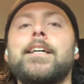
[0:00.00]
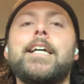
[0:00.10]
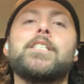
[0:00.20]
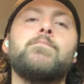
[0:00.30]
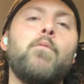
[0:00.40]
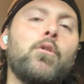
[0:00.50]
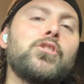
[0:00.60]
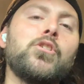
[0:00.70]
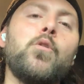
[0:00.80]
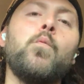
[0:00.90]
It's more
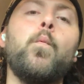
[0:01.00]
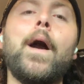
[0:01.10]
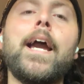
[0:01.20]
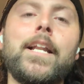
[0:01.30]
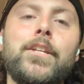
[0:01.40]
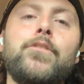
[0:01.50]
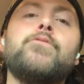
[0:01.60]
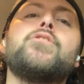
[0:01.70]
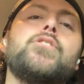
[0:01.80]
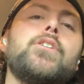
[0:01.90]
so when you
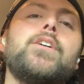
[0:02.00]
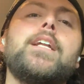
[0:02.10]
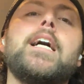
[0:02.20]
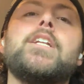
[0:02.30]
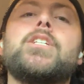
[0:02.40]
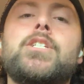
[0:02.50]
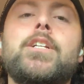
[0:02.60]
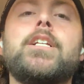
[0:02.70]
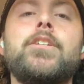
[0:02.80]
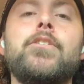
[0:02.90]
should and
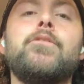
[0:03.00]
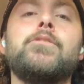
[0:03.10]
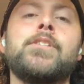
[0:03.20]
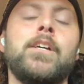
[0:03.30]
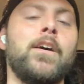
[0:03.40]
shouldn't use.